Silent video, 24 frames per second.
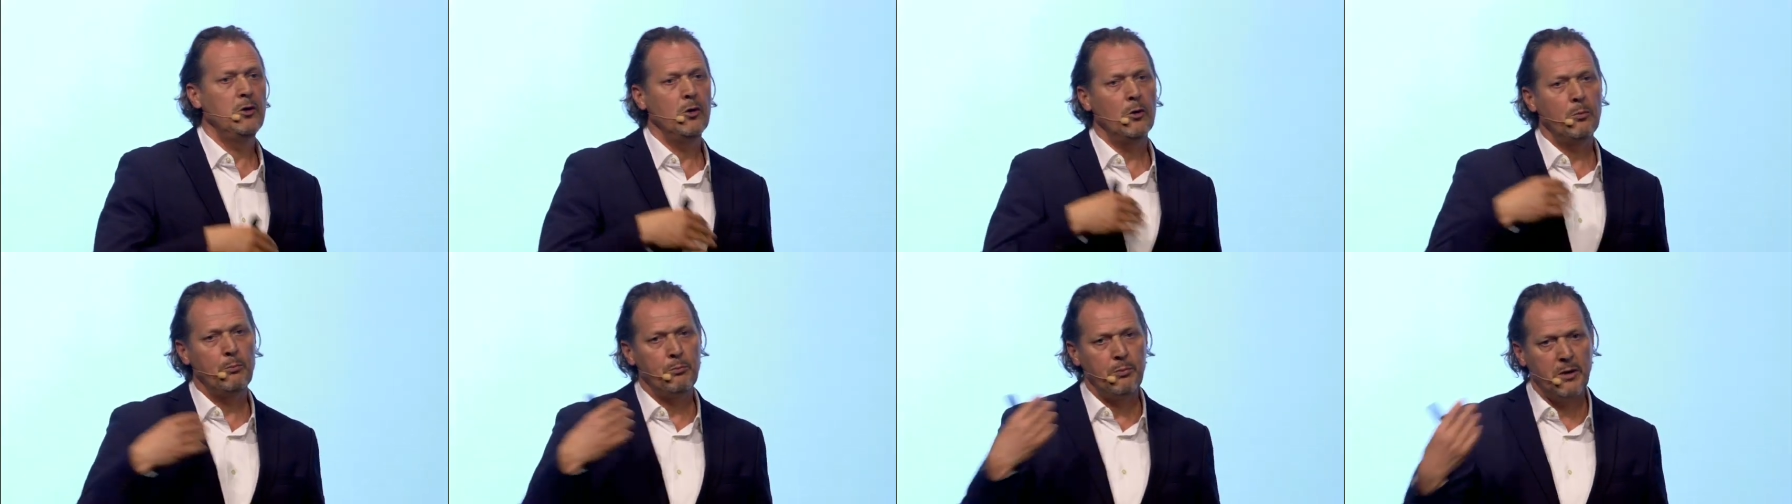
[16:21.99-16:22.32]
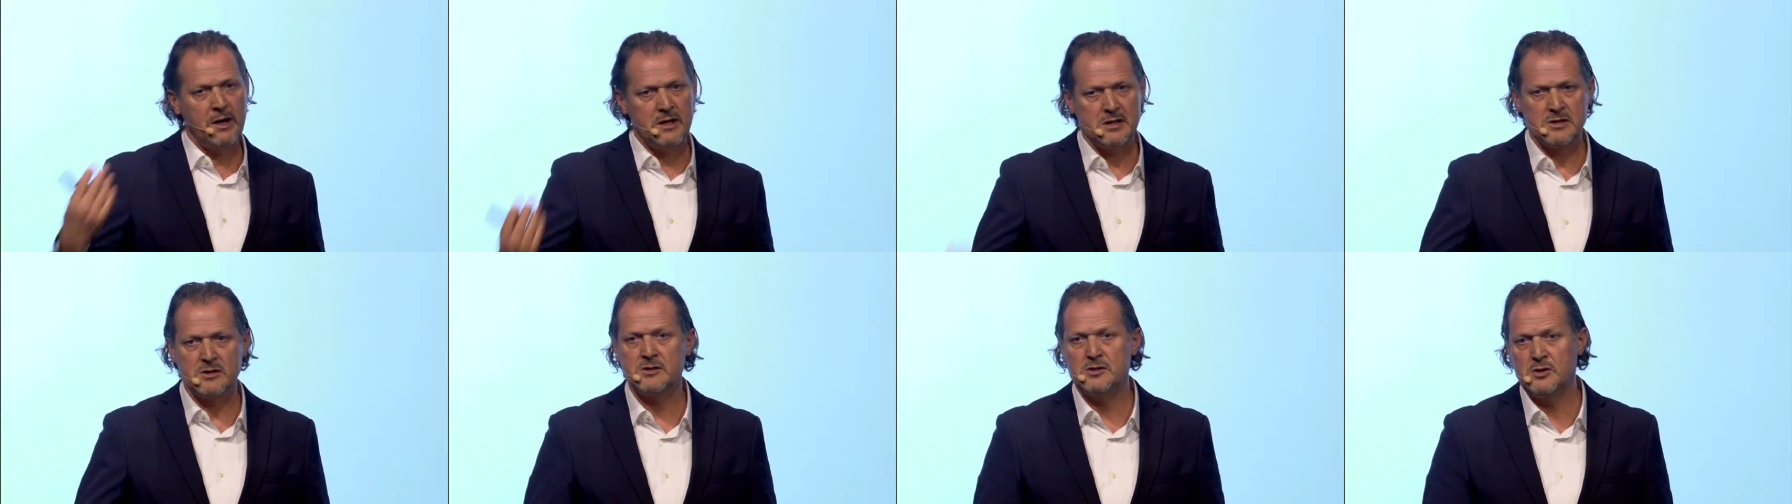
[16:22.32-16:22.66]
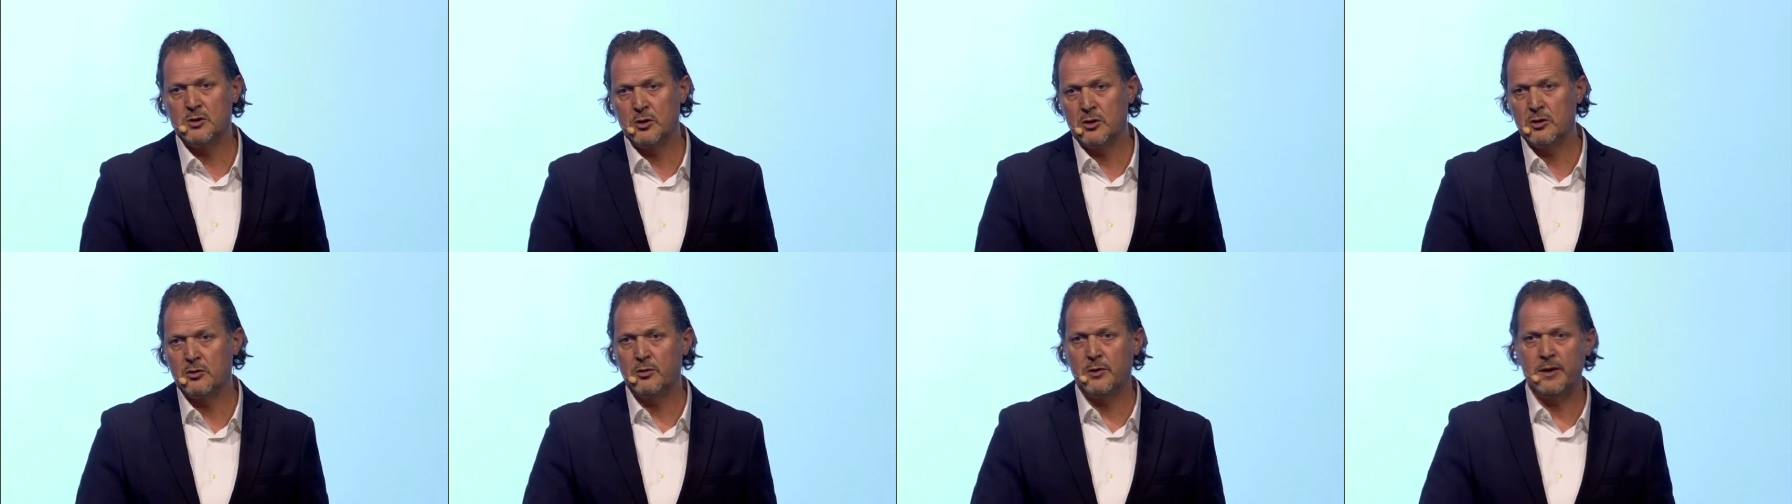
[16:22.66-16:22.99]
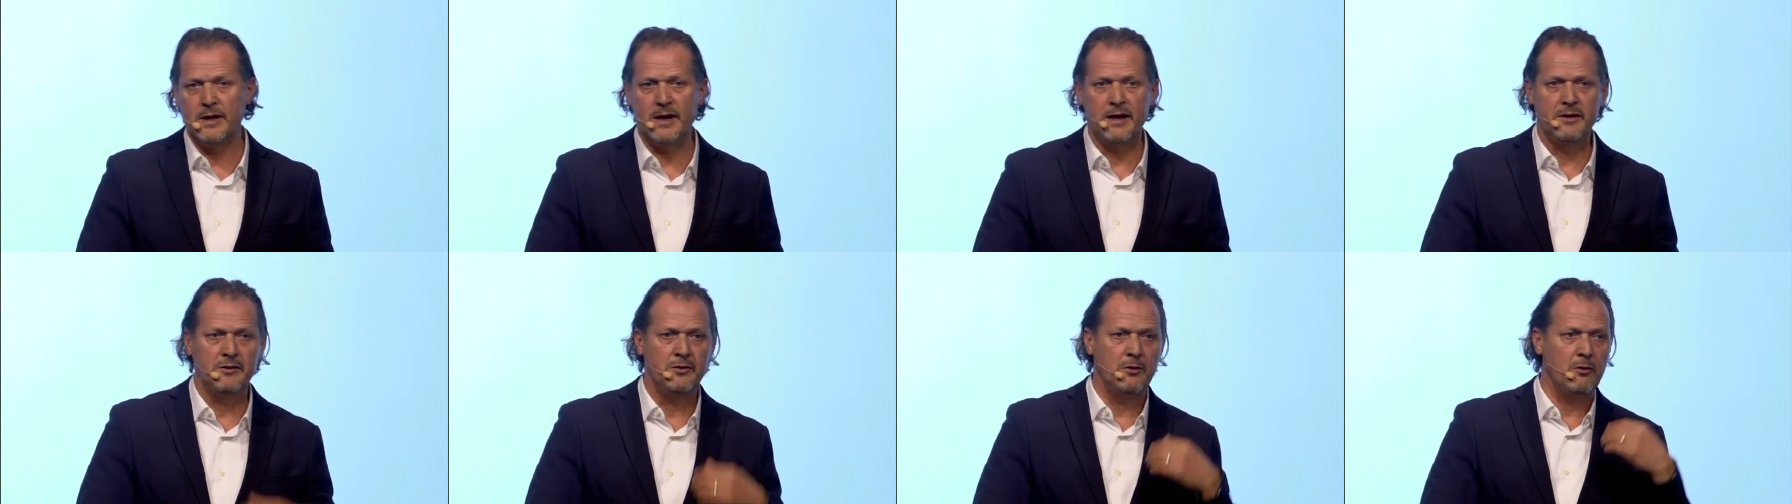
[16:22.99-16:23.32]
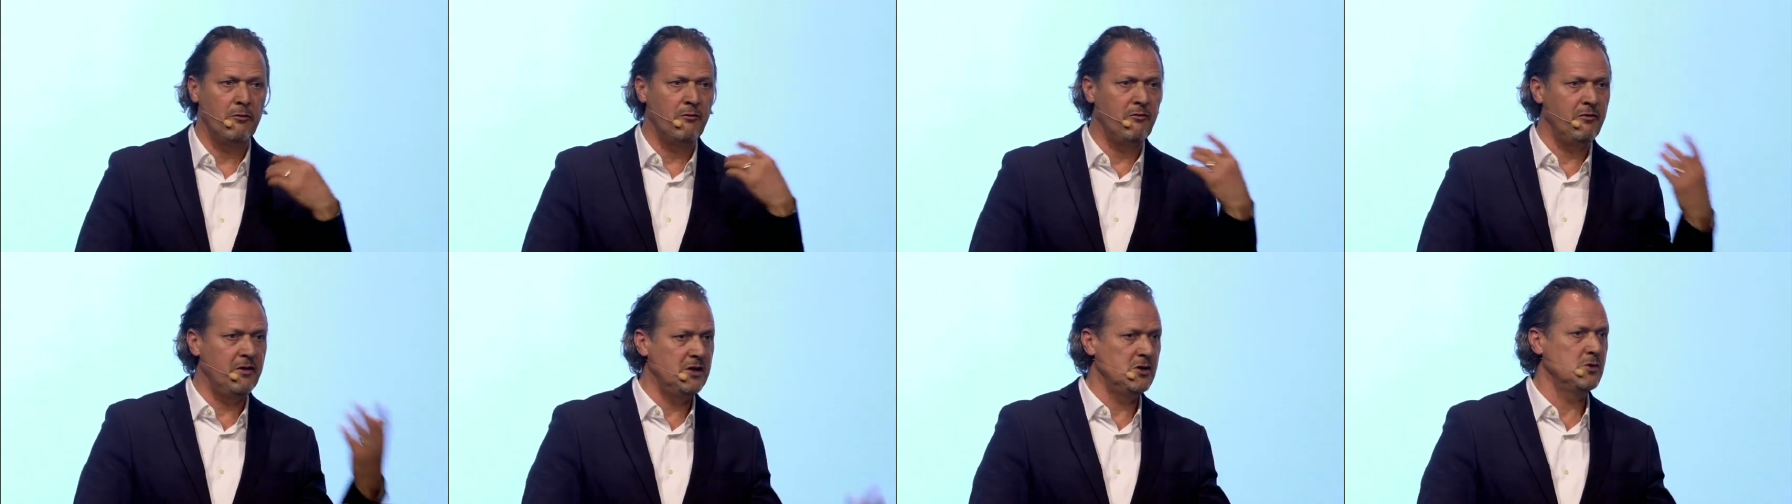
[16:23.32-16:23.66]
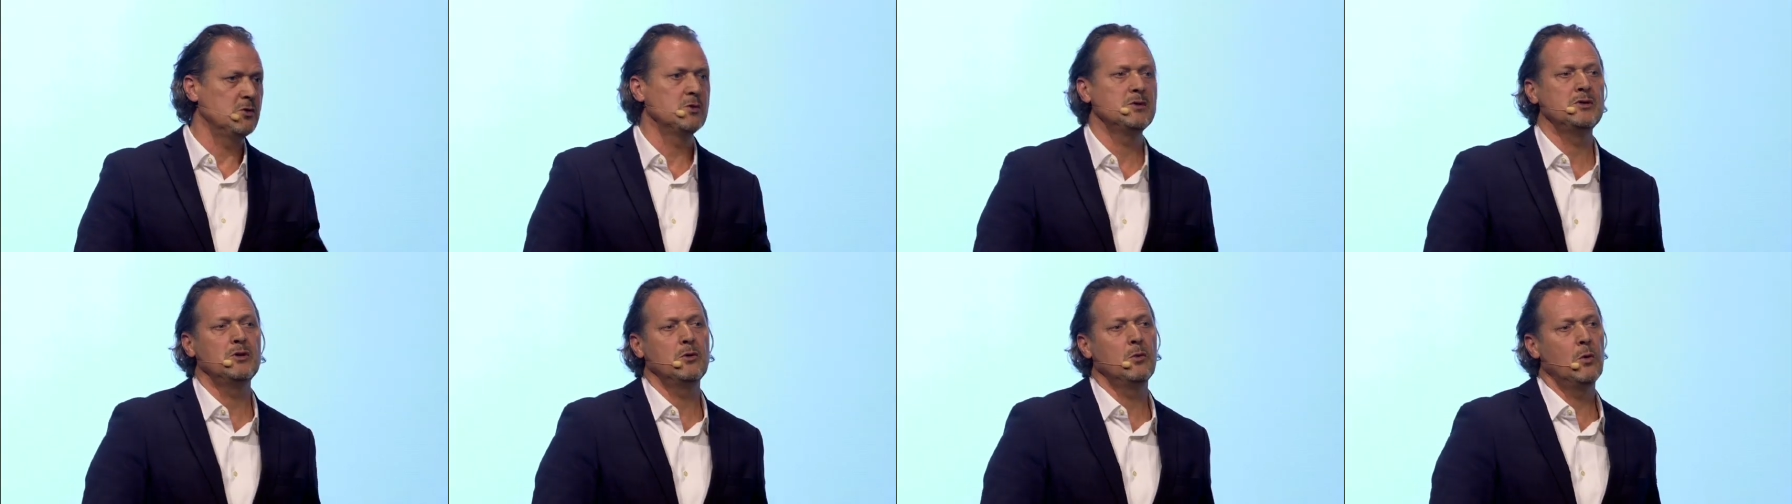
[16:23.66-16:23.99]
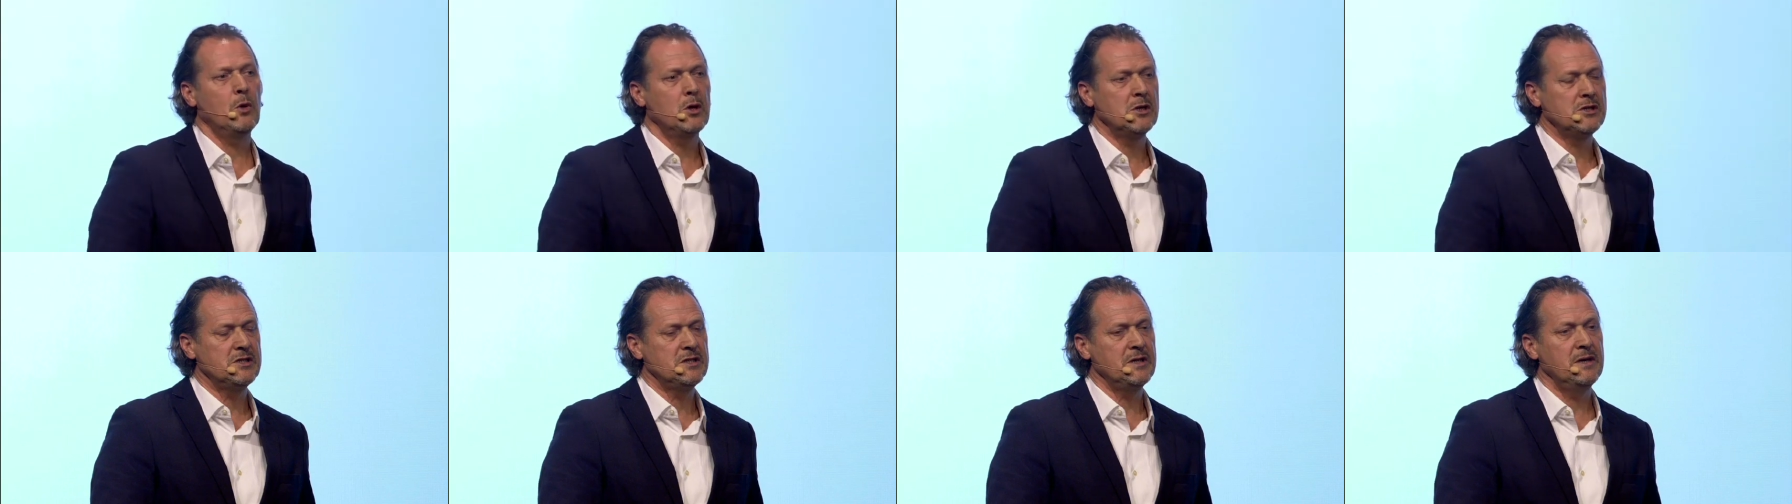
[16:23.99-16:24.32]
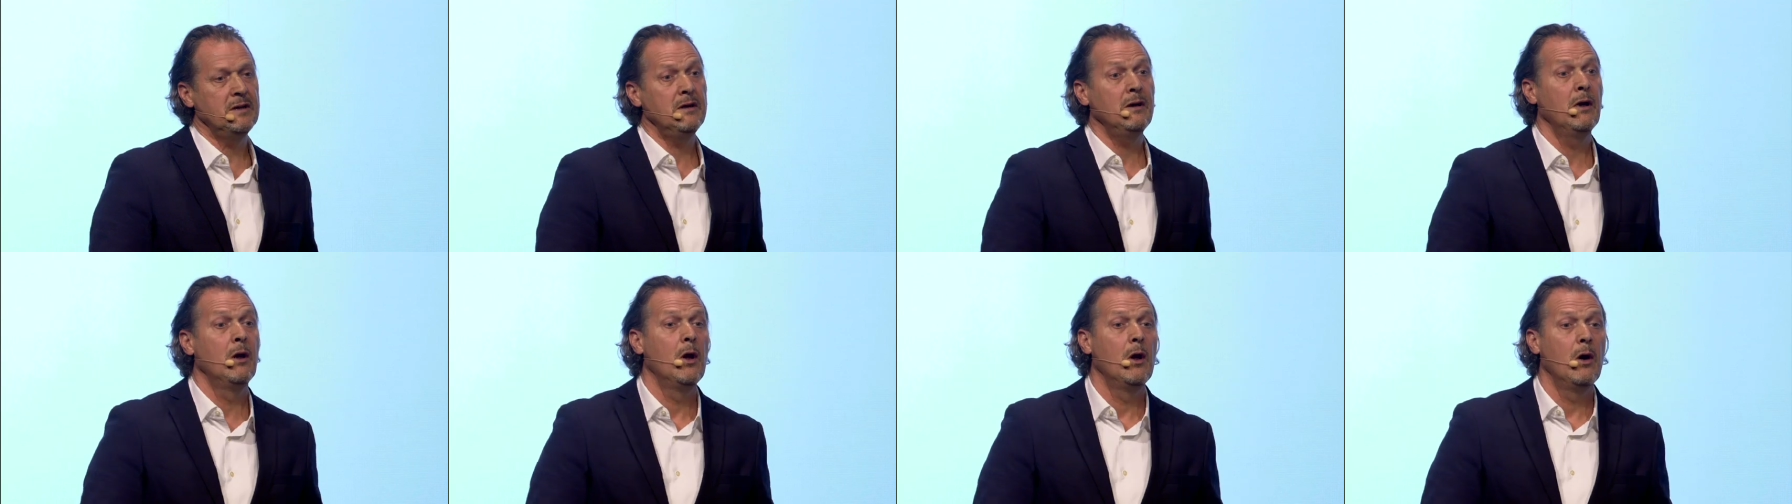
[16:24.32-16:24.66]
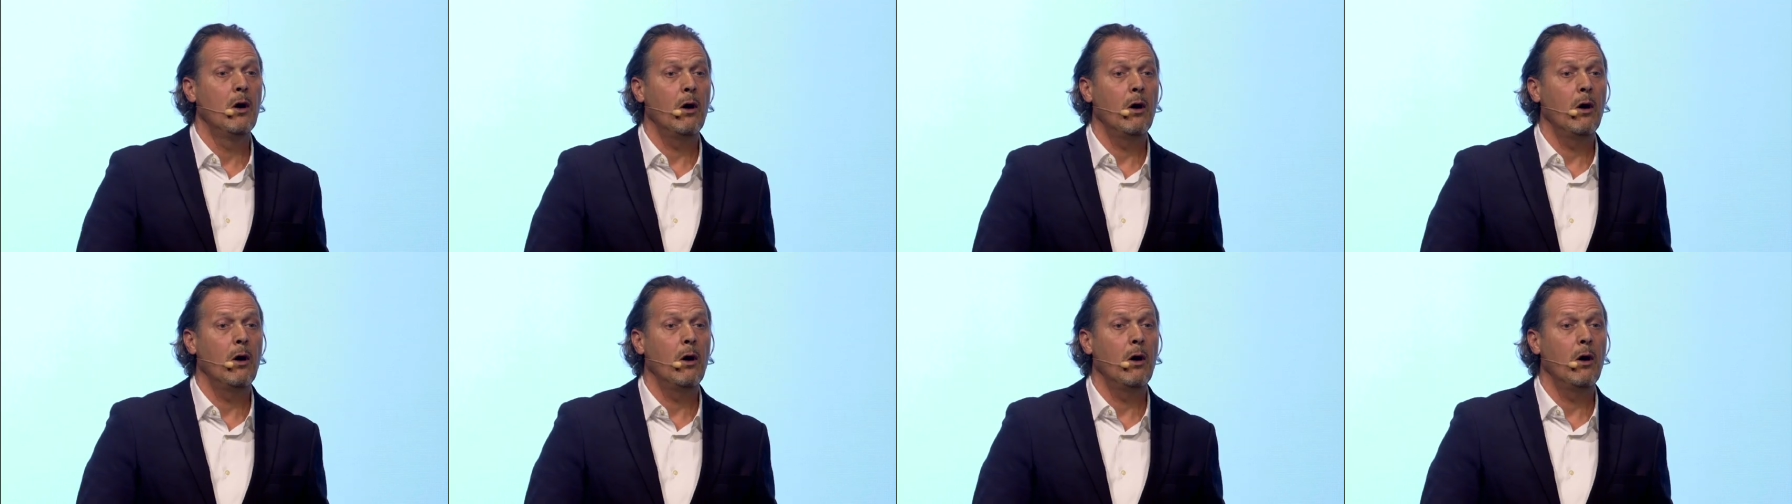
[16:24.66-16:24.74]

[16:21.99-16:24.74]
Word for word: your pictures you create, your videos you're watching,